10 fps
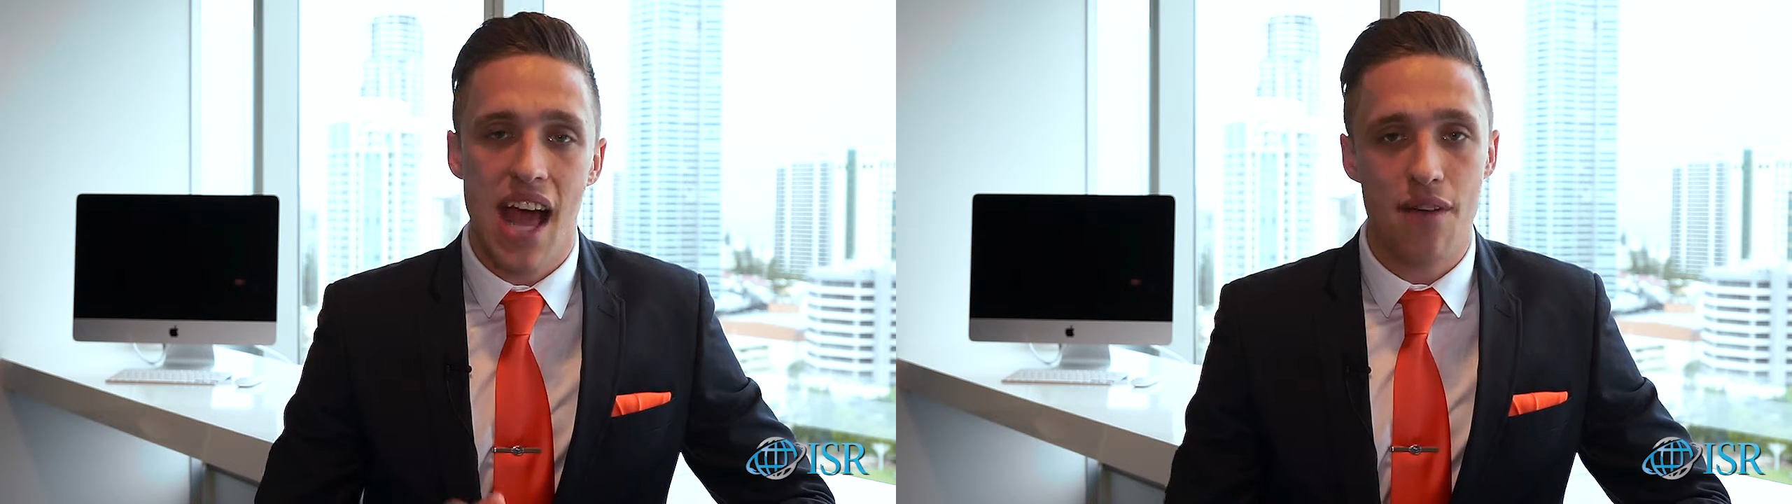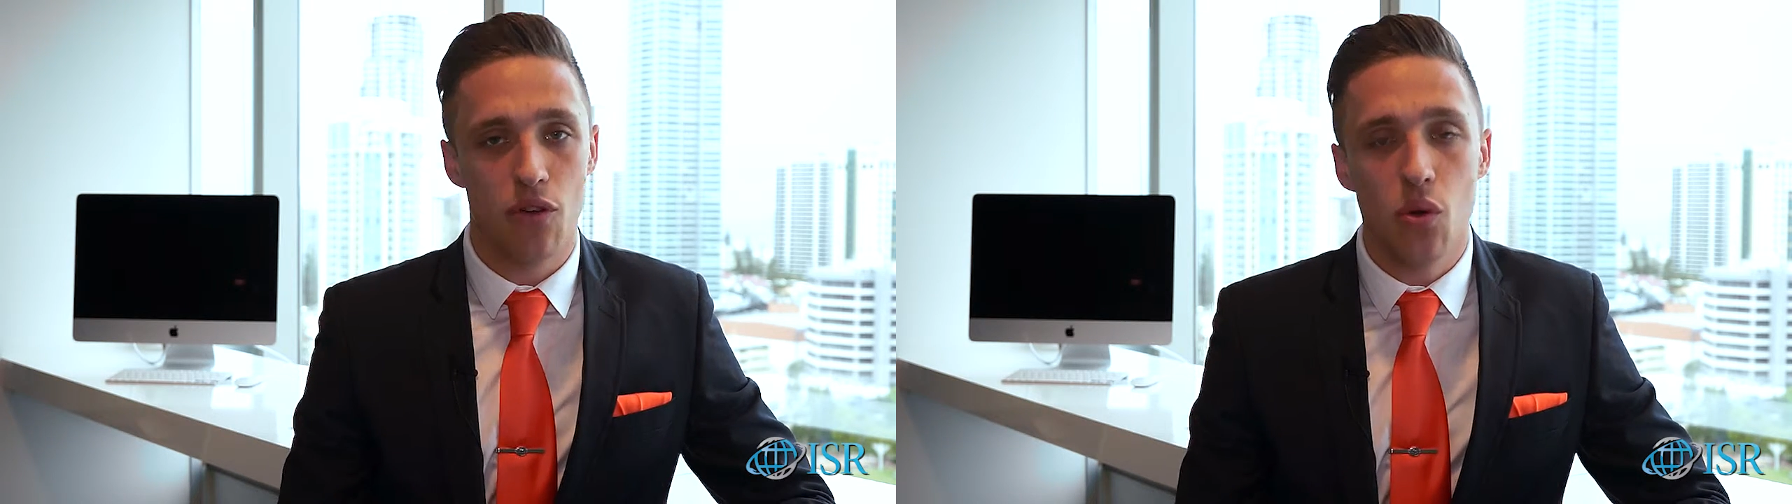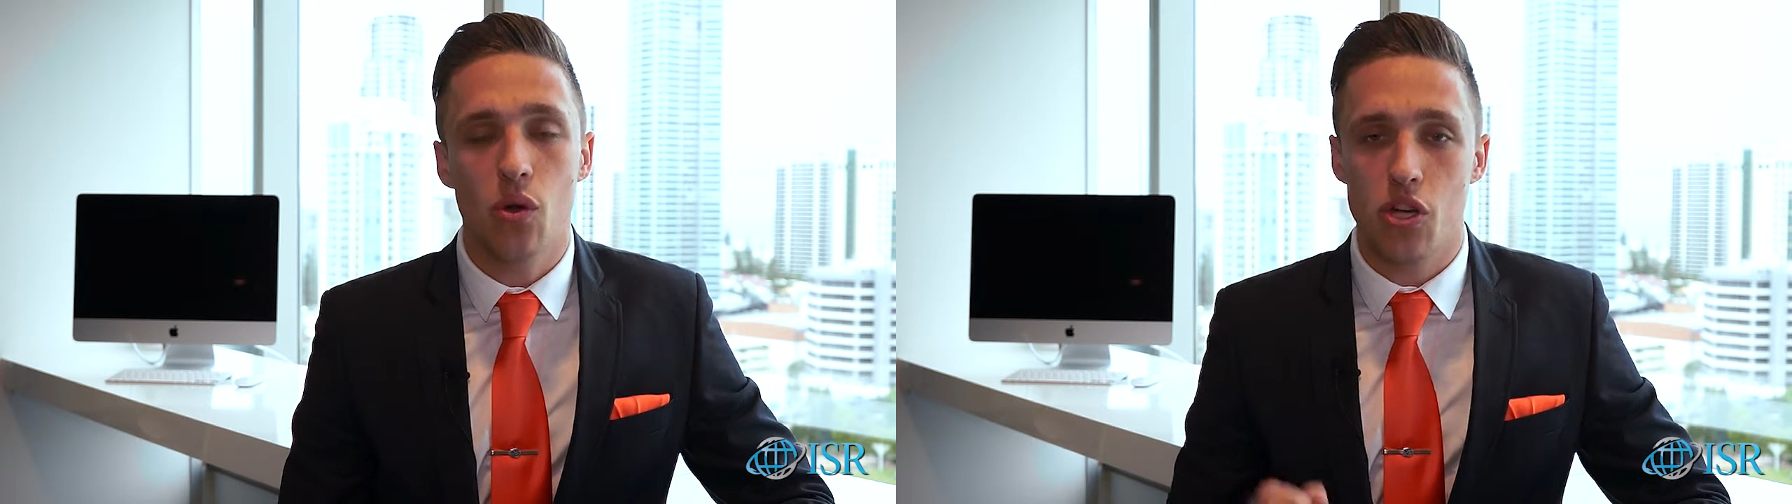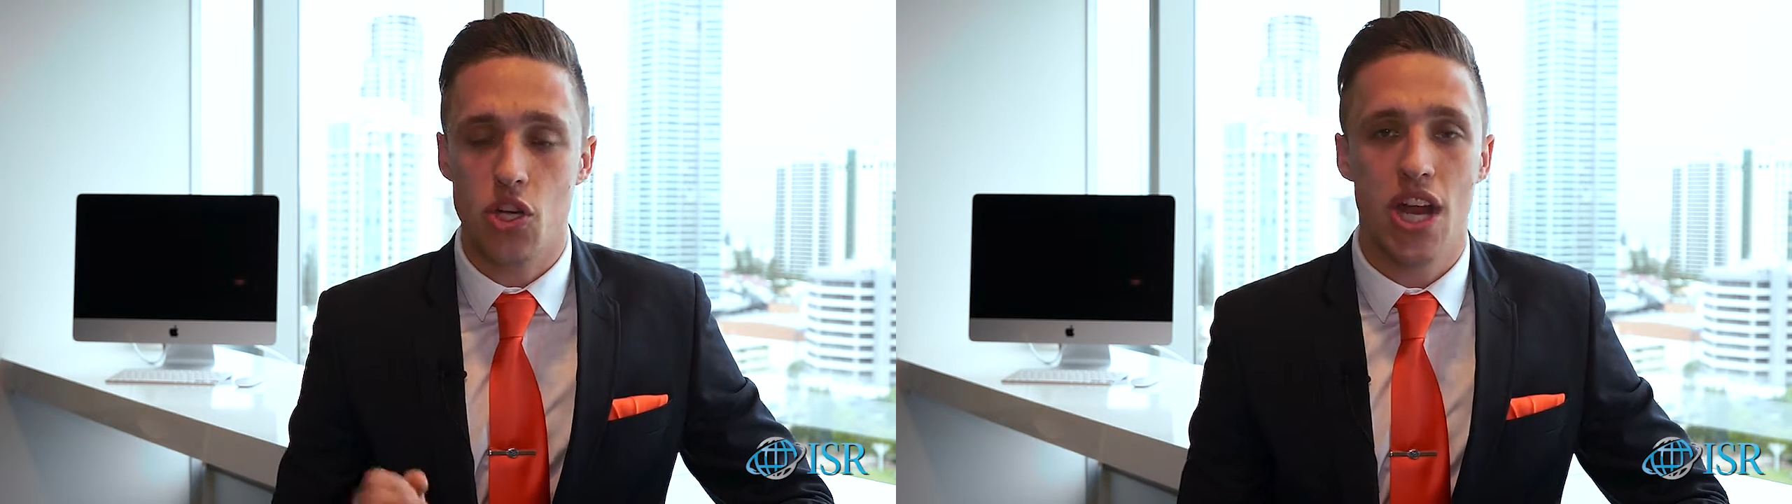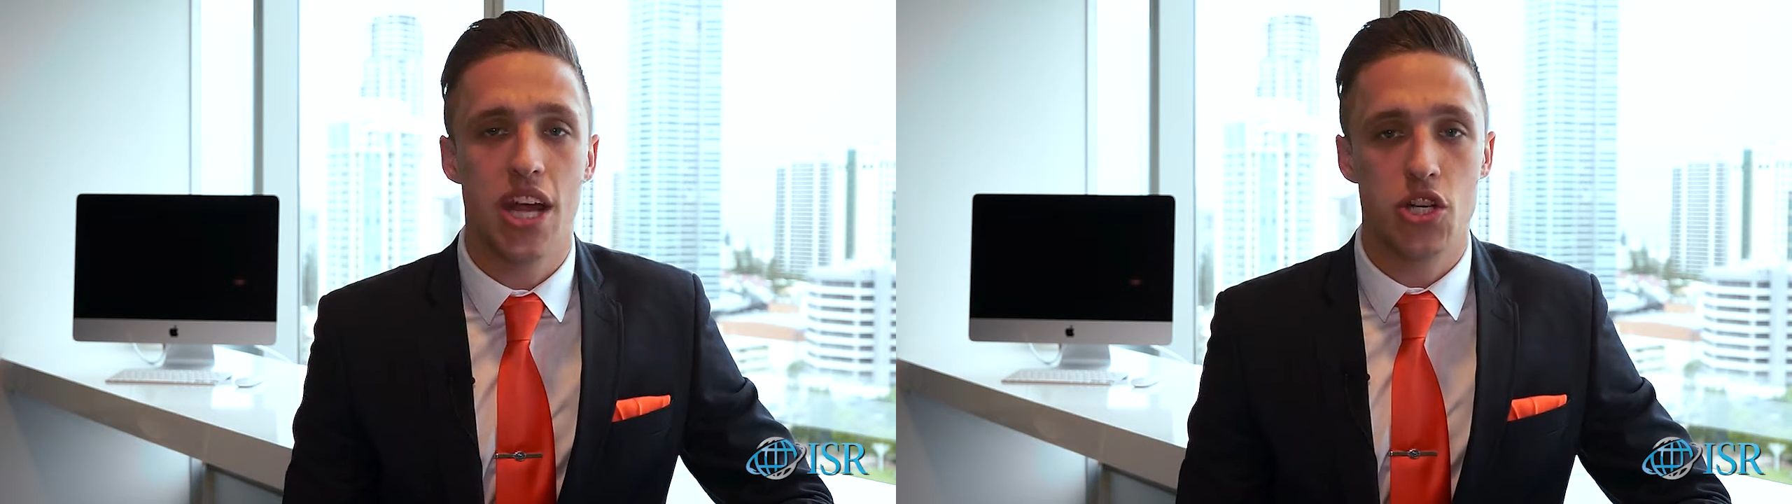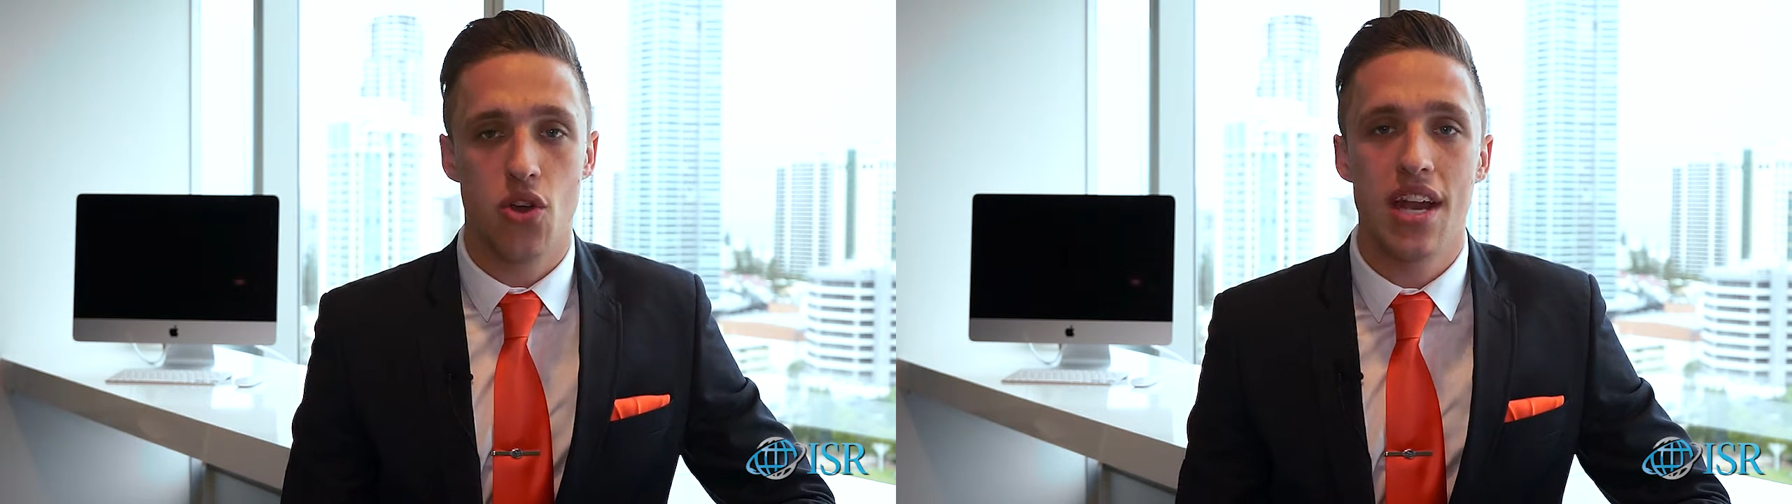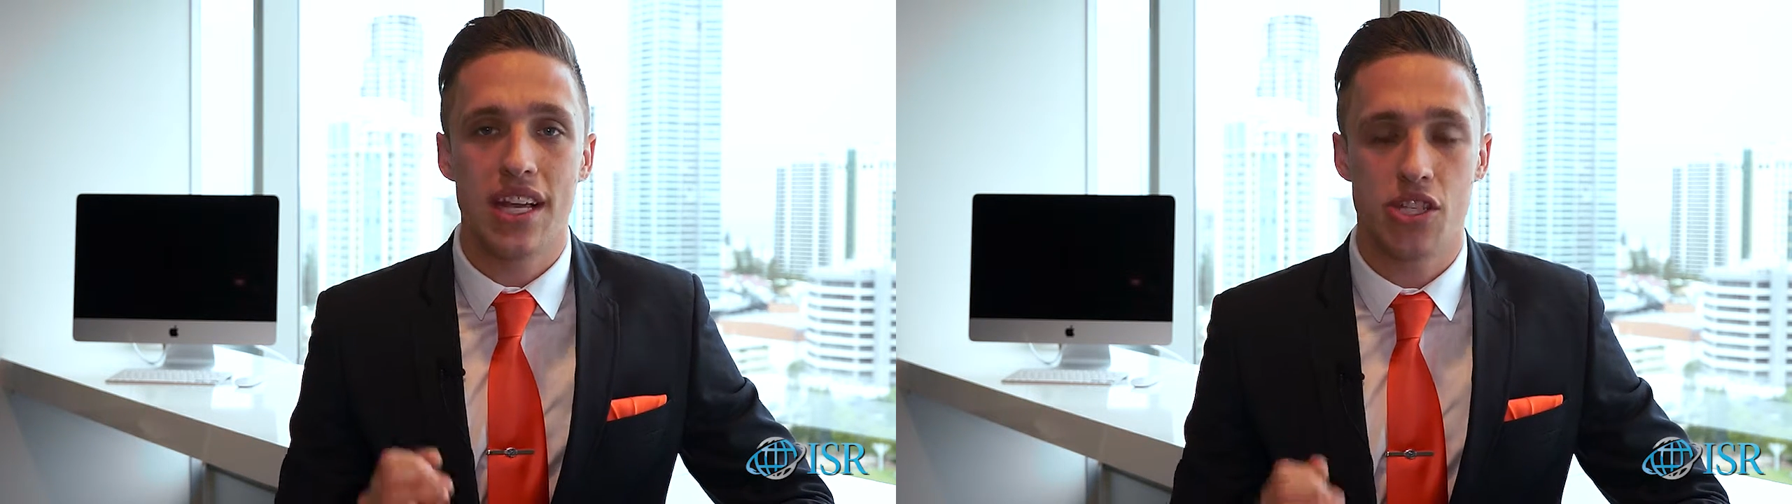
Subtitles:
have a look at share trading